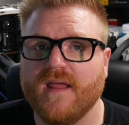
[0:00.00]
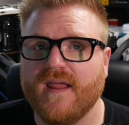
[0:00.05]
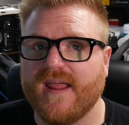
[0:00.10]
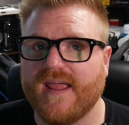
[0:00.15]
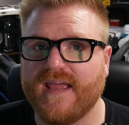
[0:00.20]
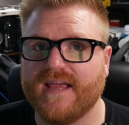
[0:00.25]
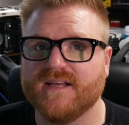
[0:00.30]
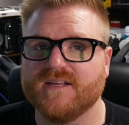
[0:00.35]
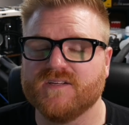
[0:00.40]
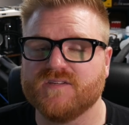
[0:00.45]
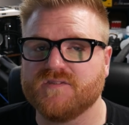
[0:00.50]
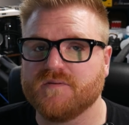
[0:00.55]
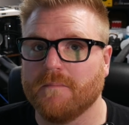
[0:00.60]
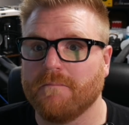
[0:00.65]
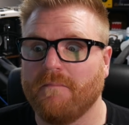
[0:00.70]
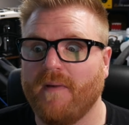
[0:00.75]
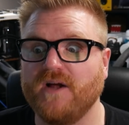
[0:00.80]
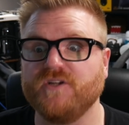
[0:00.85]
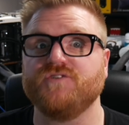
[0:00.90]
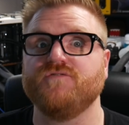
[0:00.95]
is
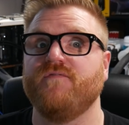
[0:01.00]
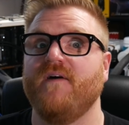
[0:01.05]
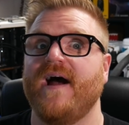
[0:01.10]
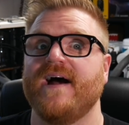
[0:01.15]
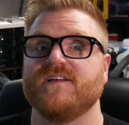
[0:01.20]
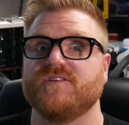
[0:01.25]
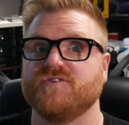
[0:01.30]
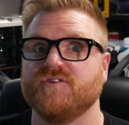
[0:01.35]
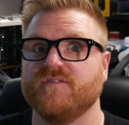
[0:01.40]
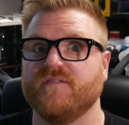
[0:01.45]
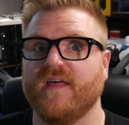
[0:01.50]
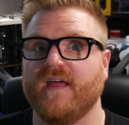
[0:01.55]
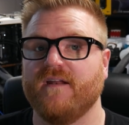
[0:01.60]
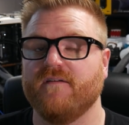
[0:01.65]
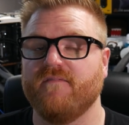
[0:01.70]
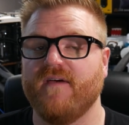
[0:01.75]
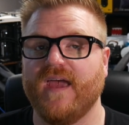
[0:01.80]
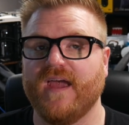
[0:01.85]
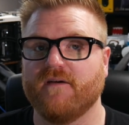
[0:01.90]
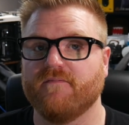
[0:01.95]
much faster than a
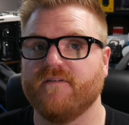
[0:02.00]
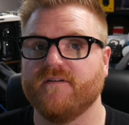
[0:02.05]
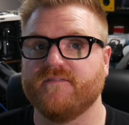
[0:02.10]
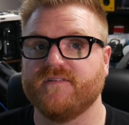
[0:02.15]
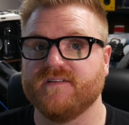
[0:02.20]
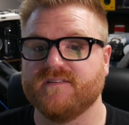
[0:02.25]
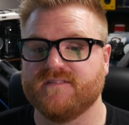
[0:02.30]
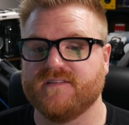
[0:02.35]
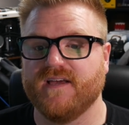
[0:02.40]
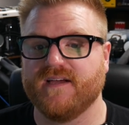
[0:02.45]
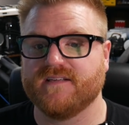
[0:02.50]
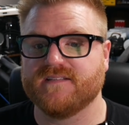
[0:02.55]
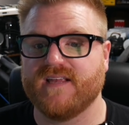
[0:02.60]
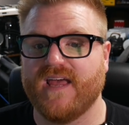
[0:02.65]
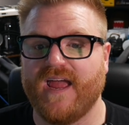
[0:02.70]
Vega 56